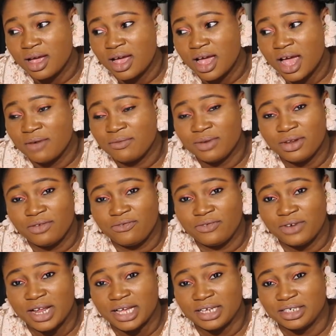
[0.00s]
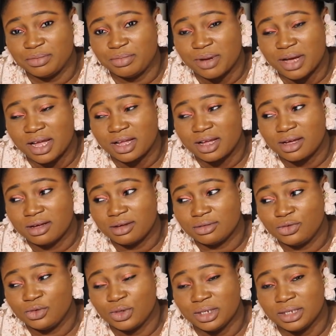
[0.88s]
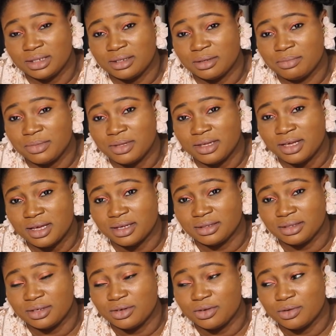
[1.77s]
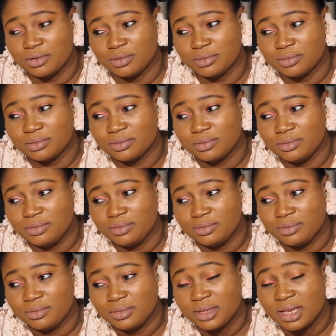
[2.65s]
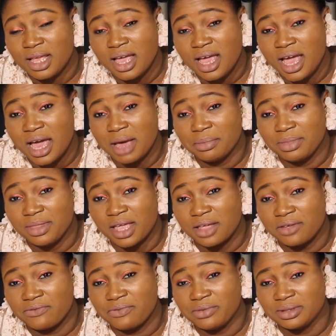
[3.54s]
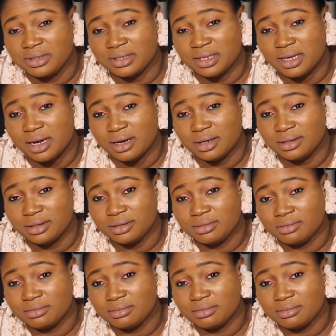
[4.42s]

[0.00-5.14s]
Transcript: I'm having a flashback 20 something years ago. I'm thankful to God